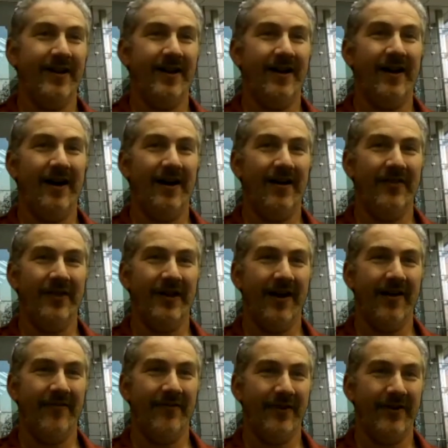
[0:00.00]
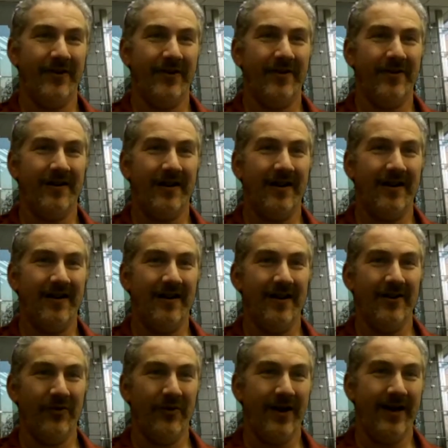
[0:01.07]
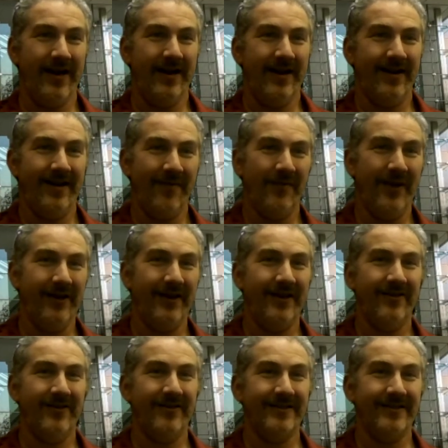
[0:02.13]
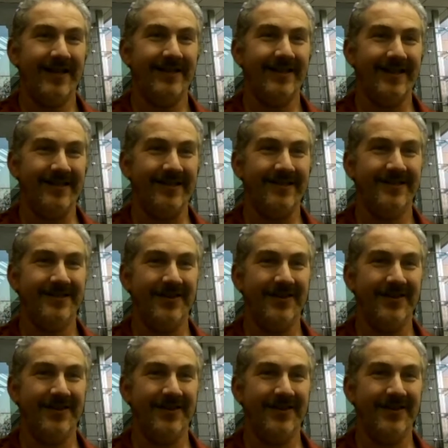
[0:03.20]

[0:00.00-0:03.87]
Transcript: the governor agreed and commuted her sentence.